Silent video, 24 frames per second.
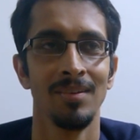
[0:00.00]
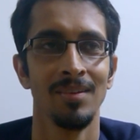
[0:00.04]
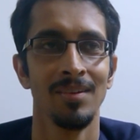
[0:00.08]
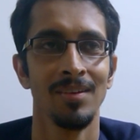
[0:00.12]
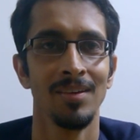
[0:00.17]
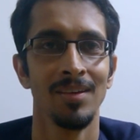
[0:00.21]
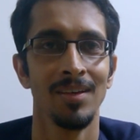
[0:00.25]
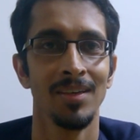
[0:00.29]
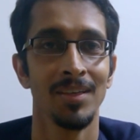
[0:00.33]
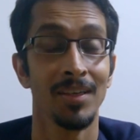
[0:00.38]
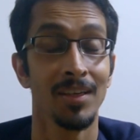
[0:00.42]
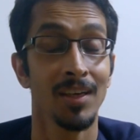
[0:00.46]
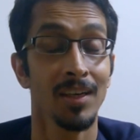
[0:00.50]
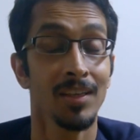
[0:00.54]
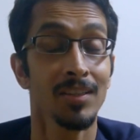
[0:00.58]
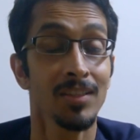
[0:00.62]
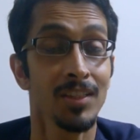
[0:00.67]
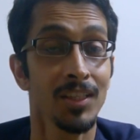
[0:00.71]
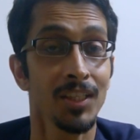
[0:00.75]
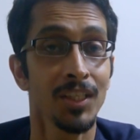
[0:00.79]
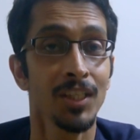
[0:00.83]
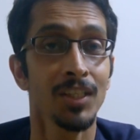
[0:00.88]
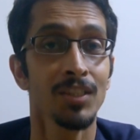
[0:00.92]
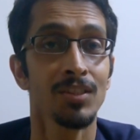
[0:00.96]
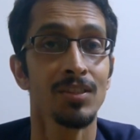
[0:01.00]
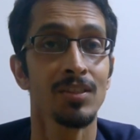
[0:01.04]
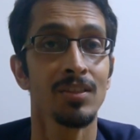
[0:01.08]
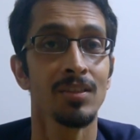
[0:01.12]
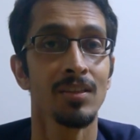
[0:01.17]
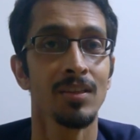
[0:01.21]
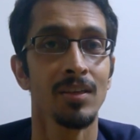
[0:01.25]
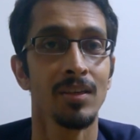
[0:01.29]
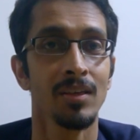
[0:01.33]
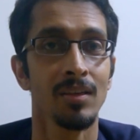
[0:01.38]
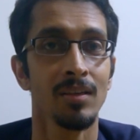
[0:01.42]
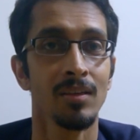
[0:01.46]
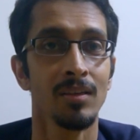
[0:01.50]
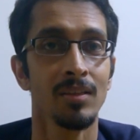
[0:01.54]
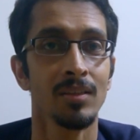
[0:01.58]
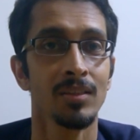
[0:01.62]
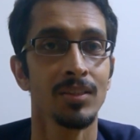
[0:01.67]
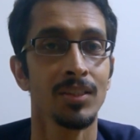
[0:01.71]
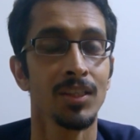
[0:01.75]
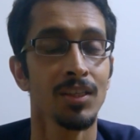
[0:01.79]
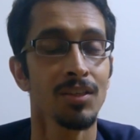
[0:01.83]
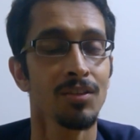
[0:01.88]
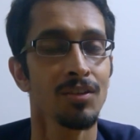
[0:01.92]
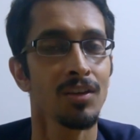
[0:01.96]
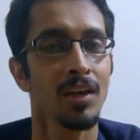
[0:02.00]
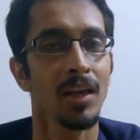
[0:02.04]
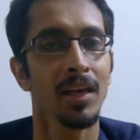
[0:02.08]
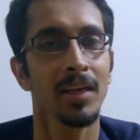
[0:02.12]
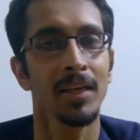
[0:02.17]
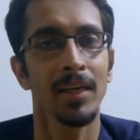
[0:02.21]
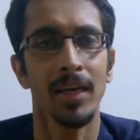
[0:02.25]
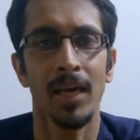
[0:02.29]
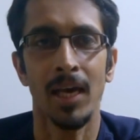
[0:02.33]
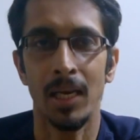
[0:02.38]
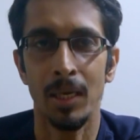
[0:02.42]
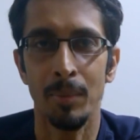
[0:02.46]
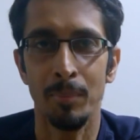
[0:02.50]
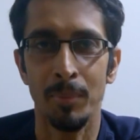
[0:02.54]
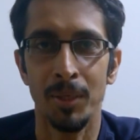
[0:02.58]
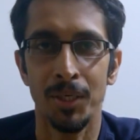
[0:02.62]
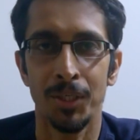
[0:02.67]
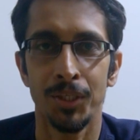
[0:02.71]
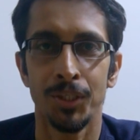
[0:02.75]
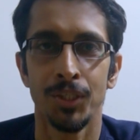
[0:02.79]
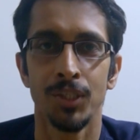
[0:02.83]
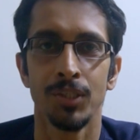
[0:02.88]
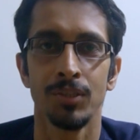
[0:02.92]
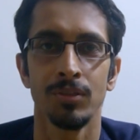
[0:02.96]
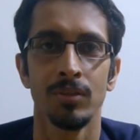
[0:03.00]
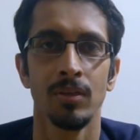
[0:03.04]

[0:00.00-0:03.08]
Transitions, just like animations,